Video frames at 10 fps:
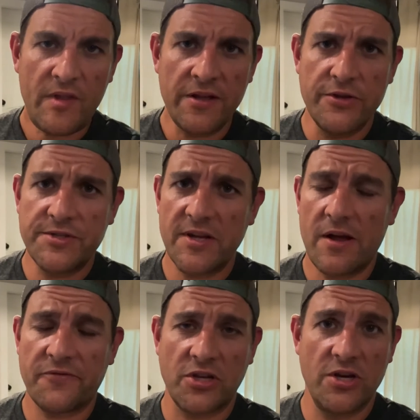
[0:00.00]
You still
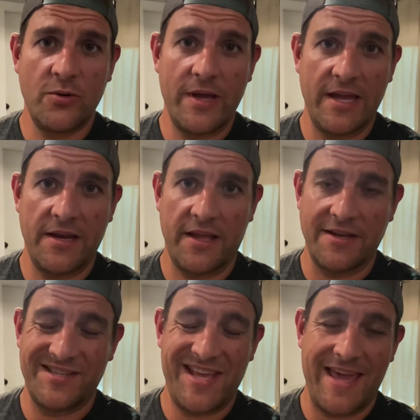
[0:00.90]
have to go in
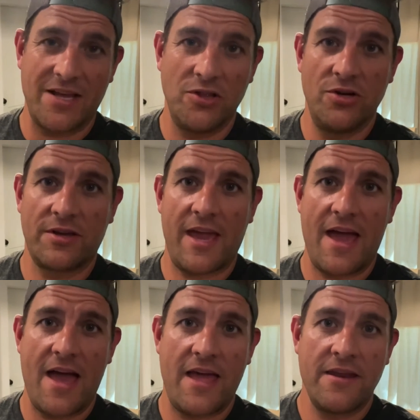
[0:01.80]
and take a look
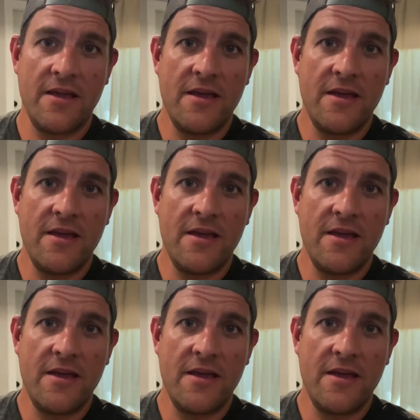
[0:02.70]
at